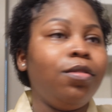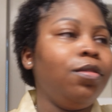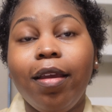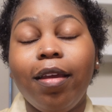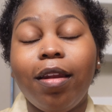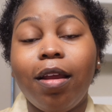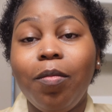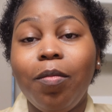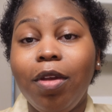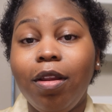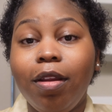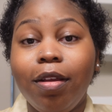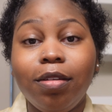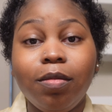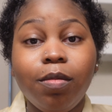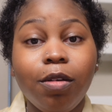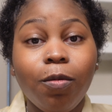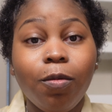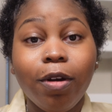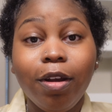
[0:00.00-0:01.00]
And I mean it's
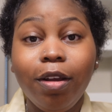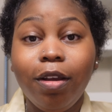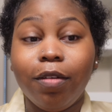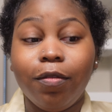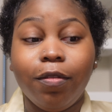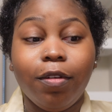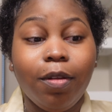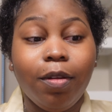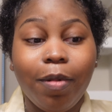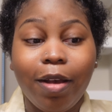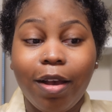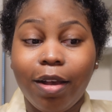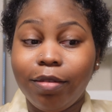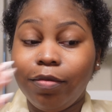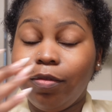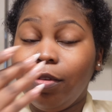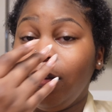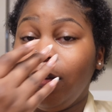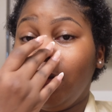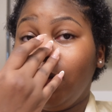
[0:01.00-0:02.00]
been working for the past
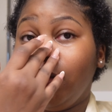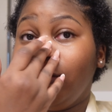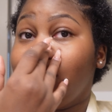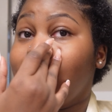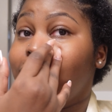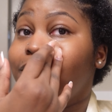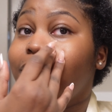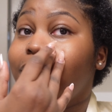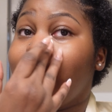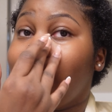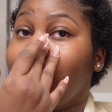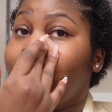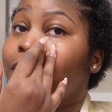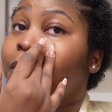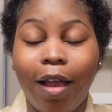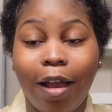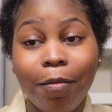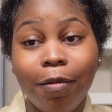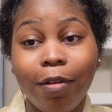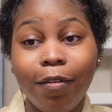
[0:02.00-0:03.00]
few years but
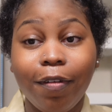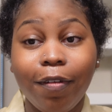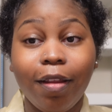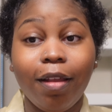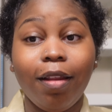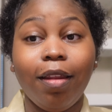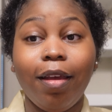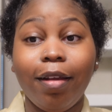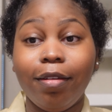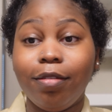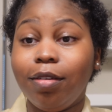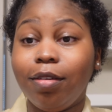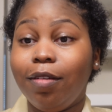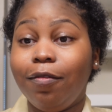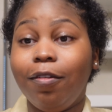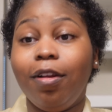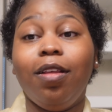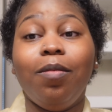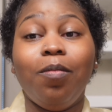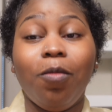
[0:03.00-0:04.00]
I've been feeling led to
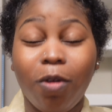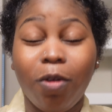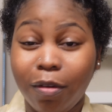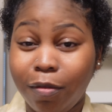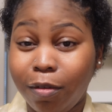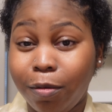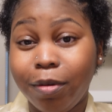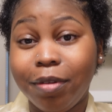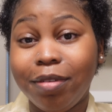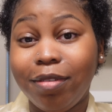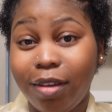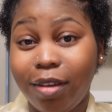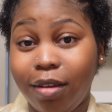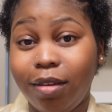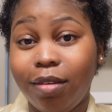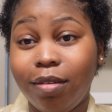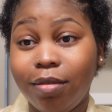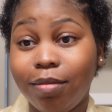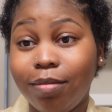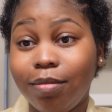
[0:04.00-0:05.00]
develop more of a routine